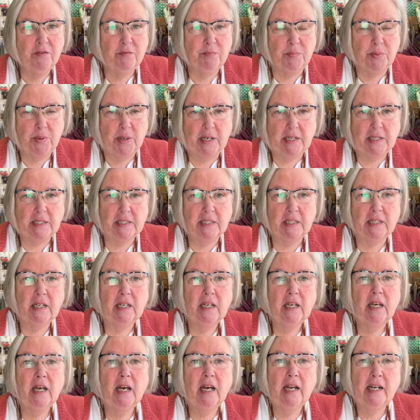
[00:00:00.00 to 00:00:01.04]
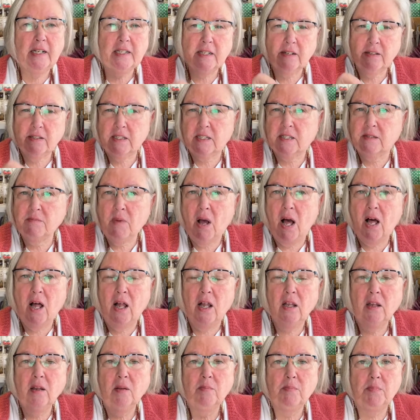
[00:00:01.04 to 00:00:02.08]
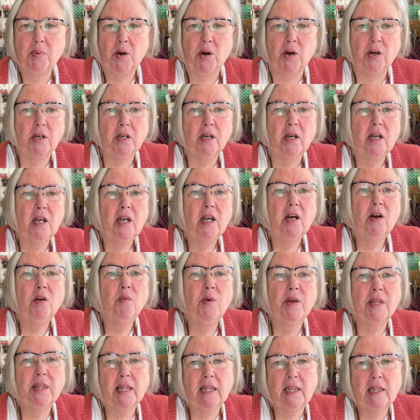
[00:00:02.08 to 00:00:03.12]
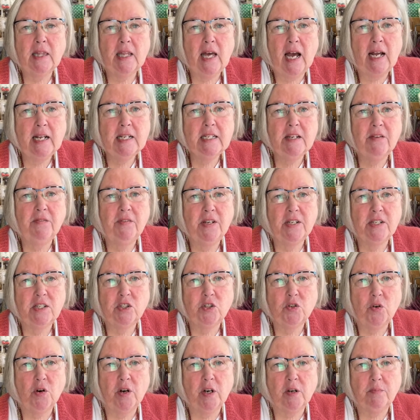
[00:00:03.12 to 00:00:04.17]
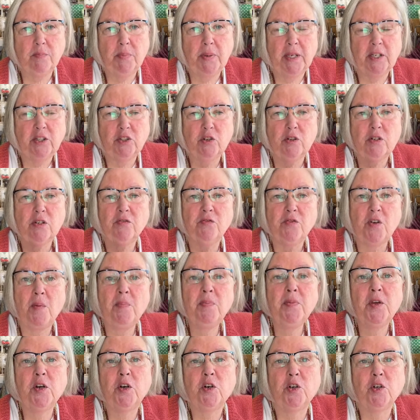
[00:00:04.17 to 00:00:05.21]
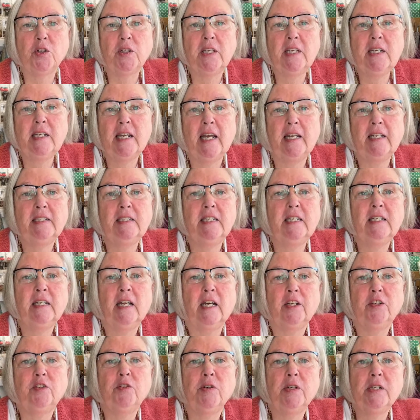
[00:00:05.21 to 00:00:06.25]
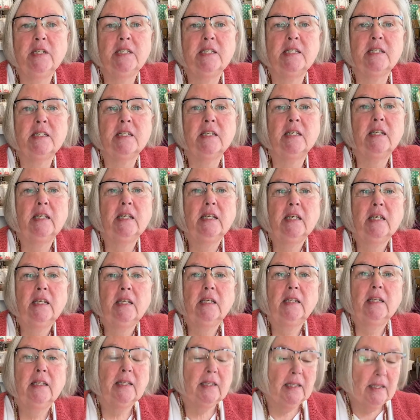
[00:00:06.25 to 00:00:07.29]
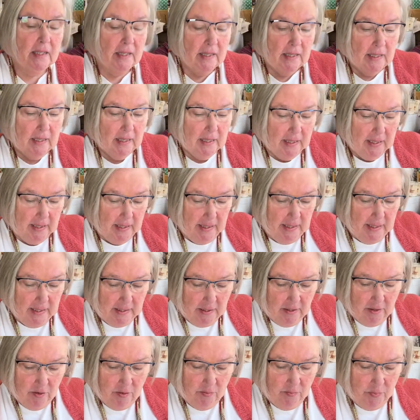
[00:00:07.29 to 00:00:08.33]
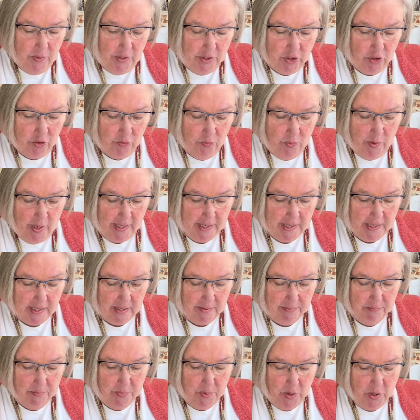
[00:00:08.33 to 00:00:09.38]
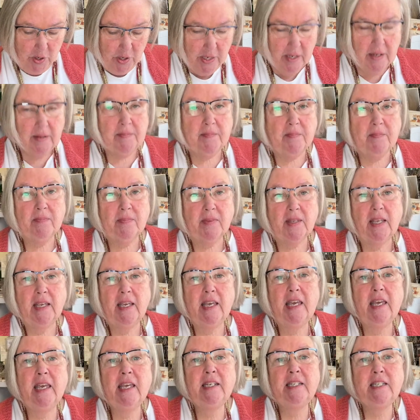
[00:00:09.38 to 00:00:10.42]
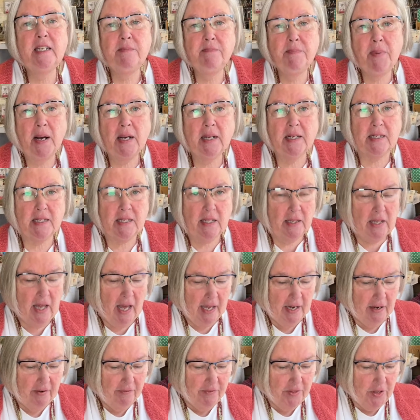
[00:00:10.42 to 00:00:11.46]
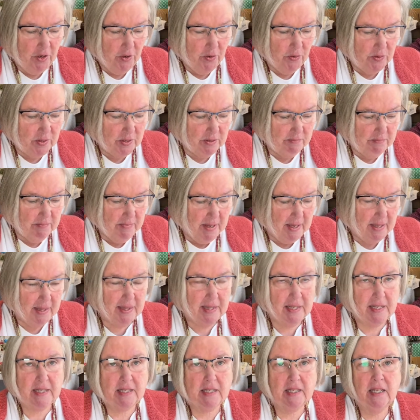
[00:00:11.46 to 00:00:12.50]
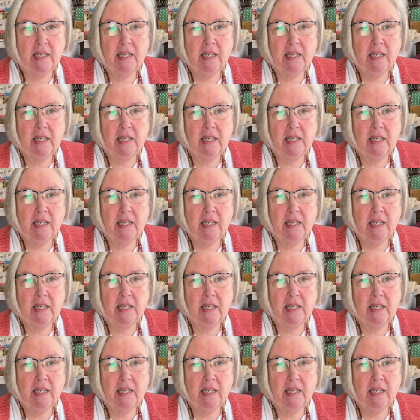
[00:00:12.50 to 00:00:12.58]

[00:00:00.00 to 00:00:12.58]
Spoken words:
print. It's a small book with lots of historic pictures from the early 1900s. In Richard Rutt's book, he debunks a lot of those myths,